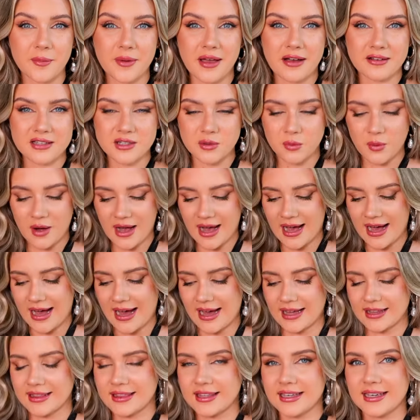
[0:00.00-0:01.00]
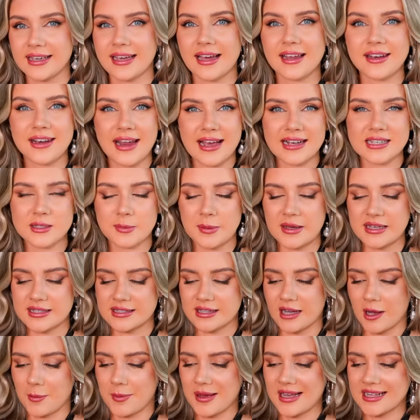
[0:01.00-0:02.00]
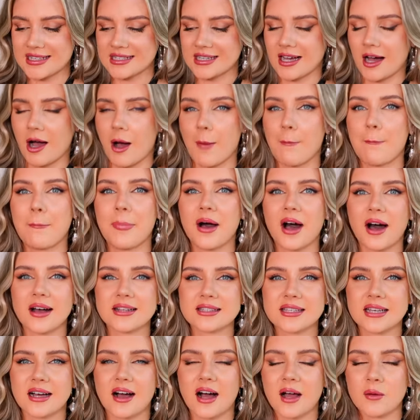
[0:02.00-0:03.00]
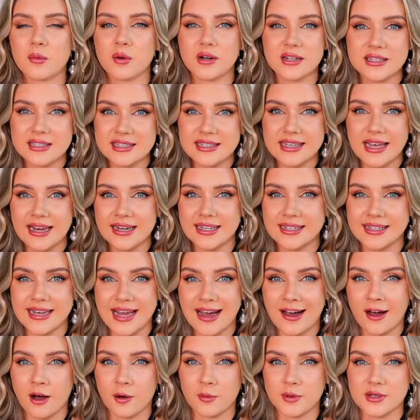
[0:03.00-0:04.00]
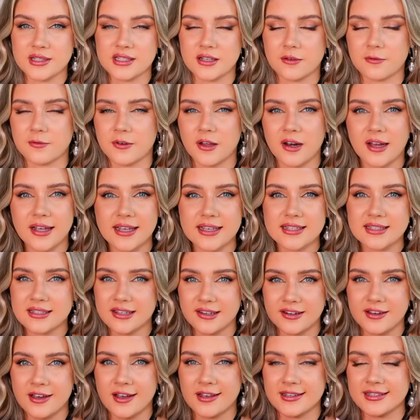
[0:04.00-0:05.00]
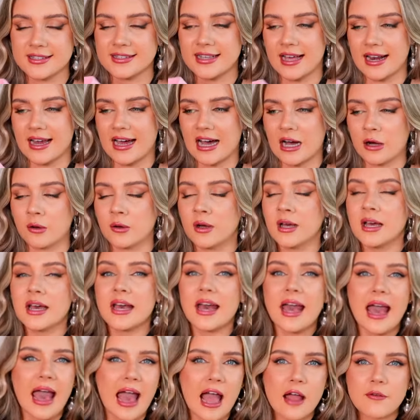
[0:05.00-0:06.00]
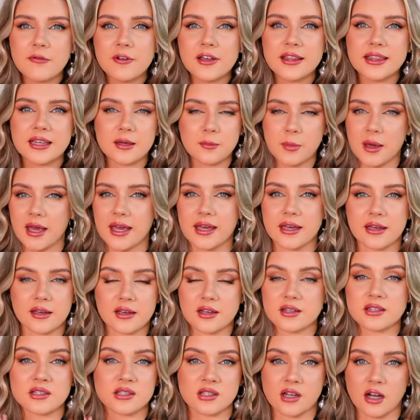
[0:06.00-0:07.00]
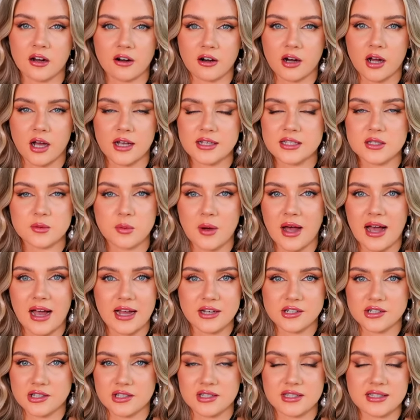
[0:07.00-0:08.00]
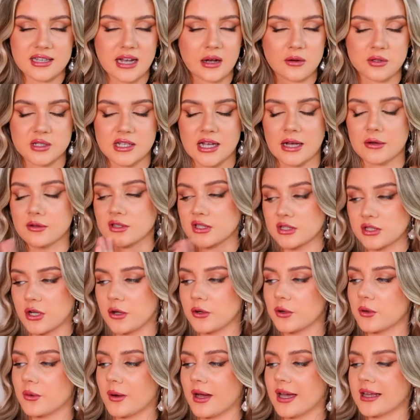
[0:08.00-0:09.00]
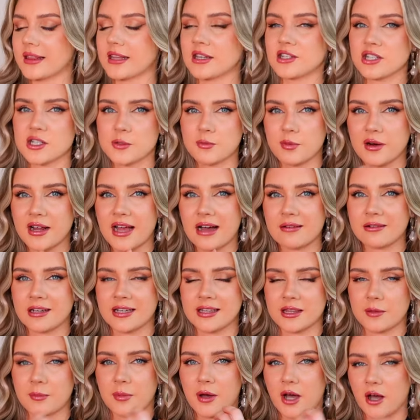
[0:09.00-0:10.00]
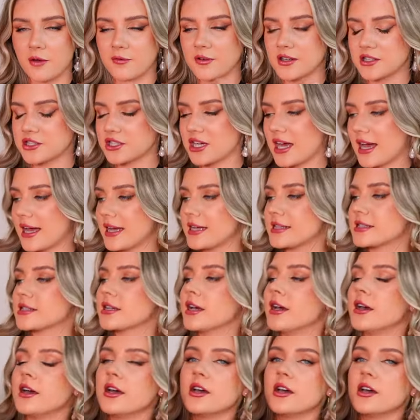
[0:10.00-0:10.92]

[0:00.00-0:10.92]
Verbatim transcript: I'll be able to wear the next piece that I picked up, but I wanted to get it now because I feel like it's gonna sell out. Everything pink at Zara, I swear, just sells out so quick. They just bring out like the perfect shades.